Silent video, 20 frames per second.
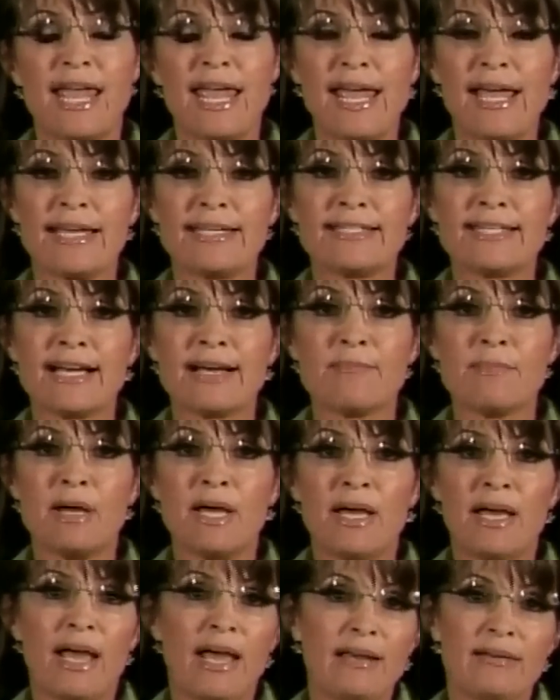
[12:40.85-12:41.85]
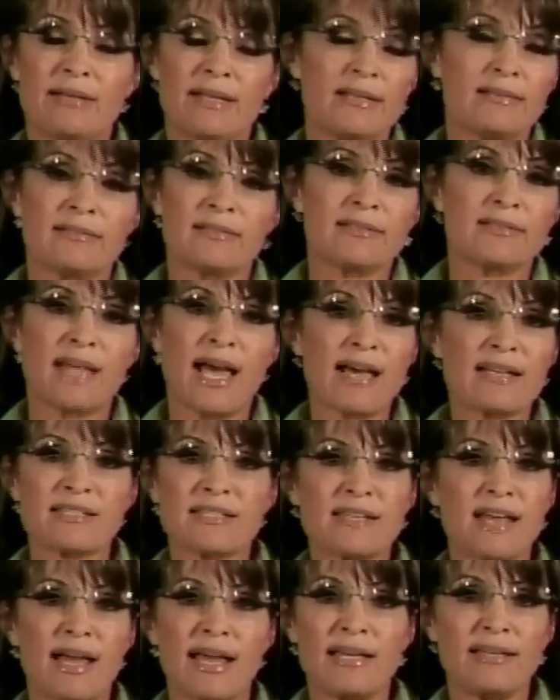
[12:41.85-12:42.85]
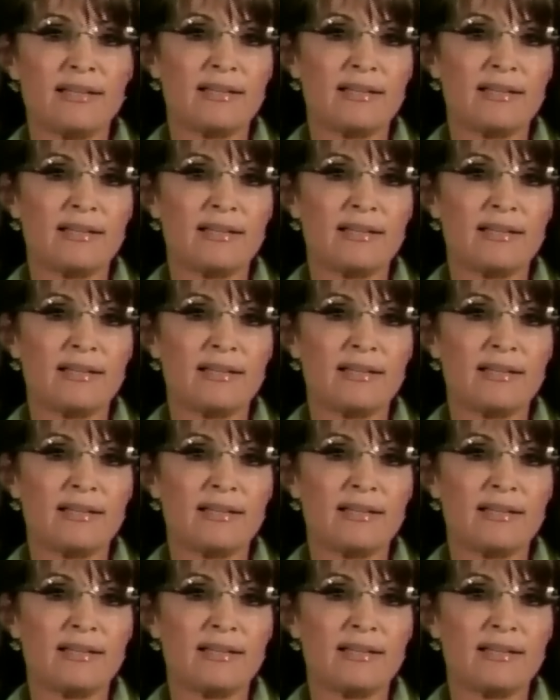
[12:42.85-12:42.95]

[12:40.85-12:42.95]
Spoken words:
And last night,